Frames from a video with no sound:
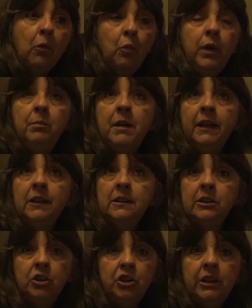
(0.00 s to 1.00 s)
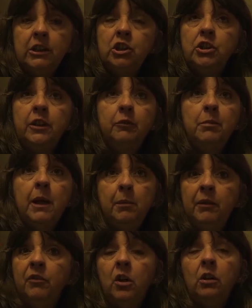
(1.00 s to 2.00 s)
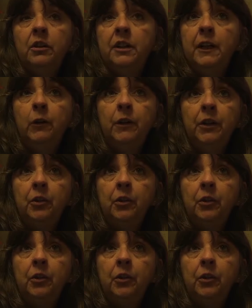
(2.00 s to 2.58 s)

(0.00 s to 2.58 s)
we make the suggestion of maybe volunteering